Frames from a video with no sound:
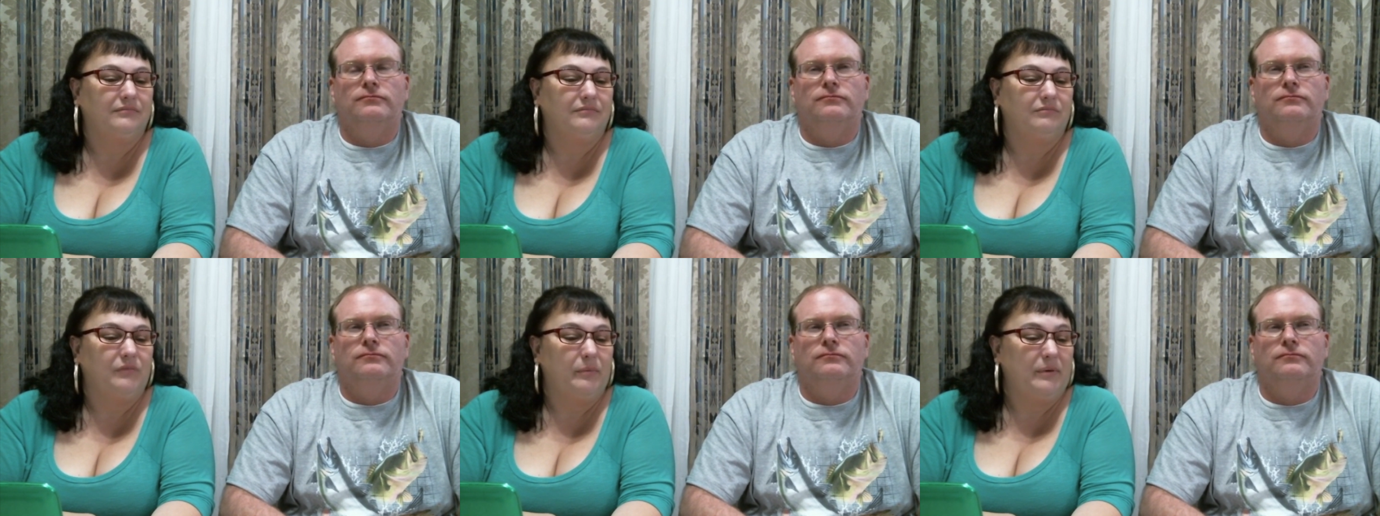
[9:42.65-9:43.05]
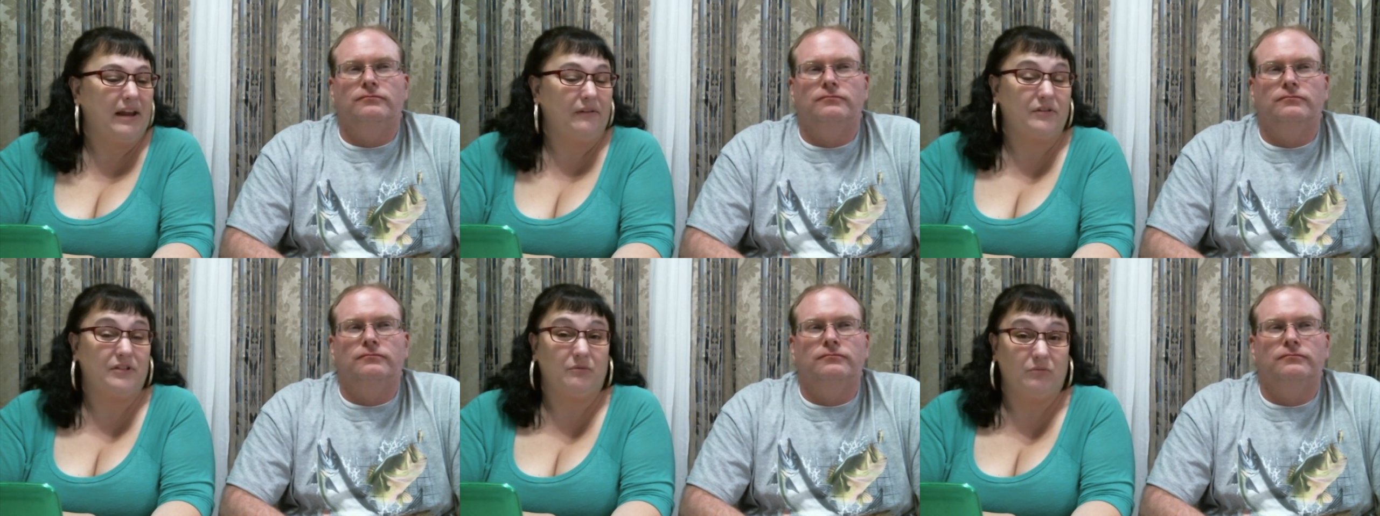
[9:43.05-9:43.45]
Speaker 1: We've been
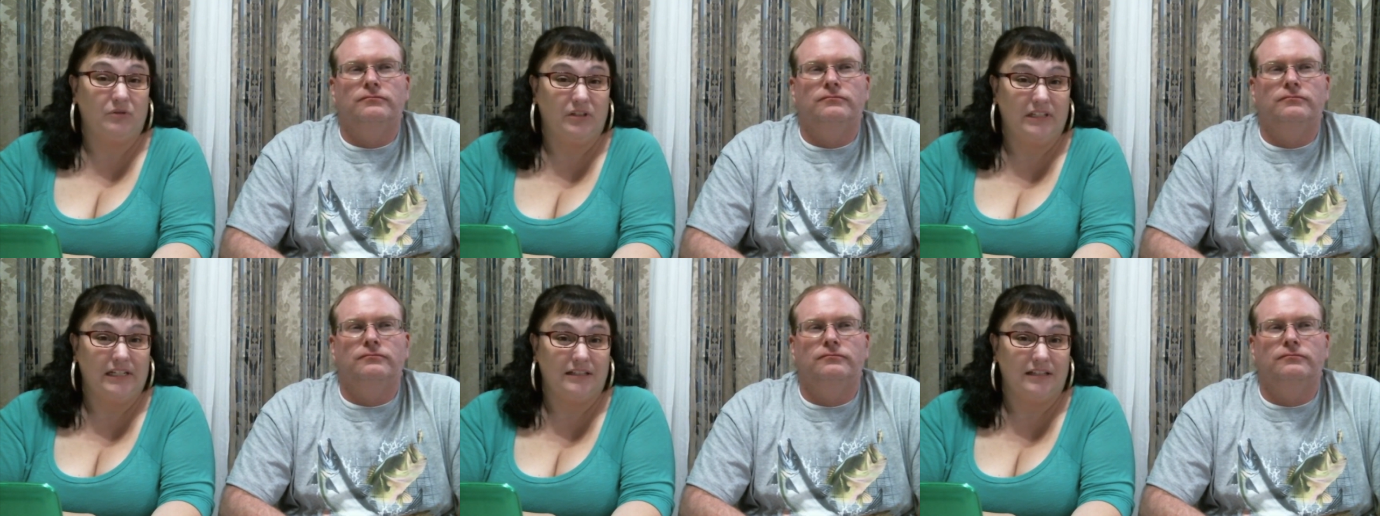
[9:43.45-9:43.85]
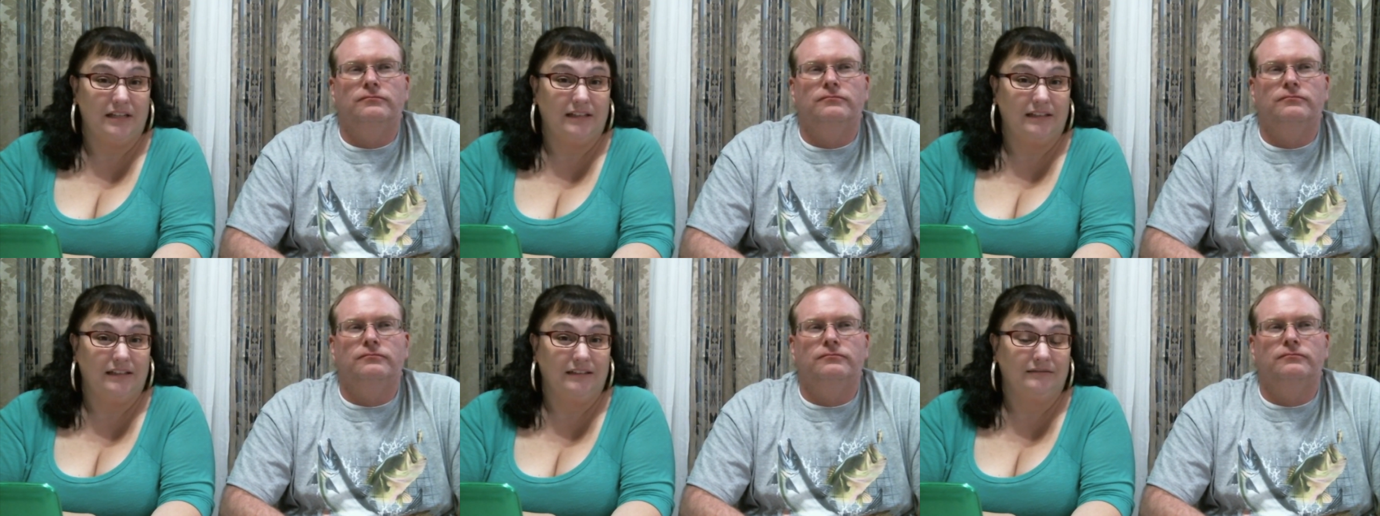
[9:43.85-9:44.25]
having some good days
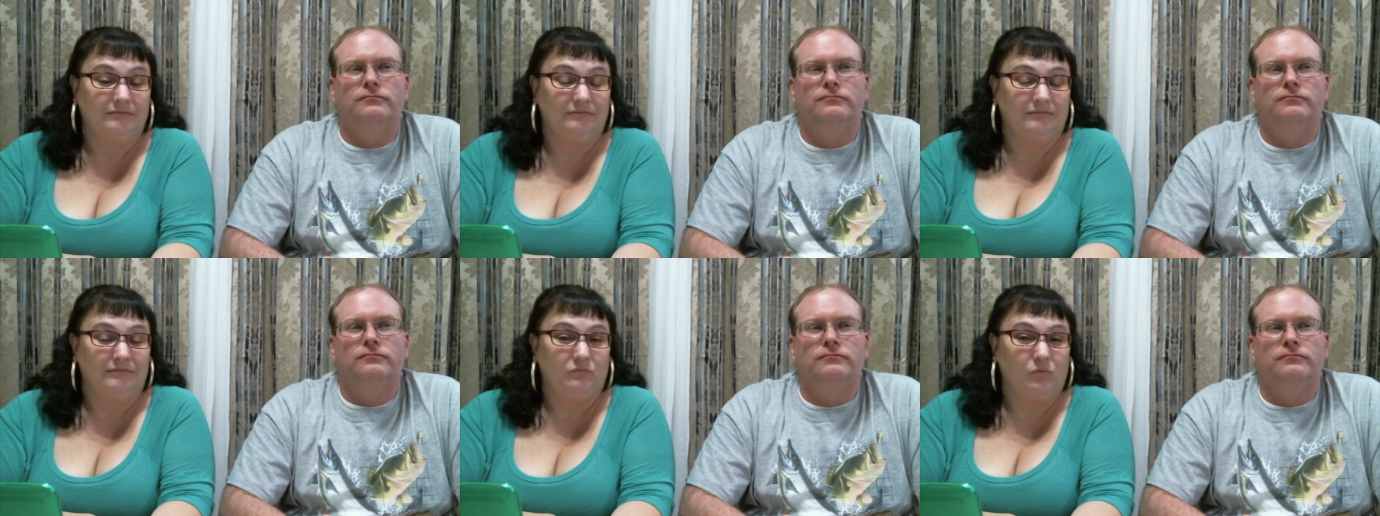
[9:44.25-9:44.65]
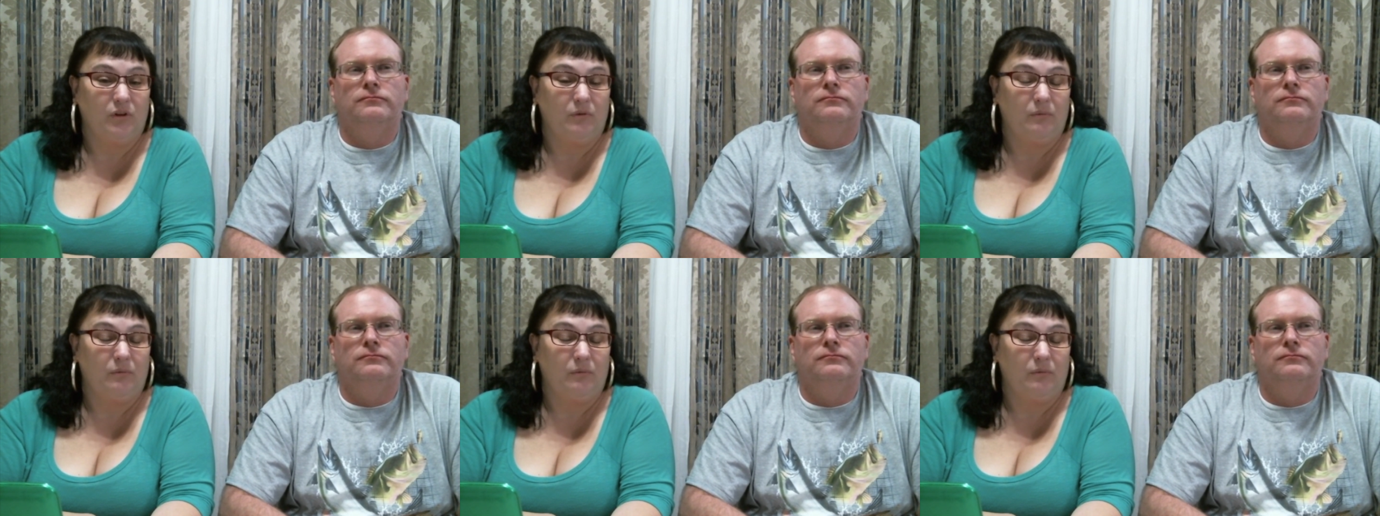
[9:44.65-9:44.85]
lately with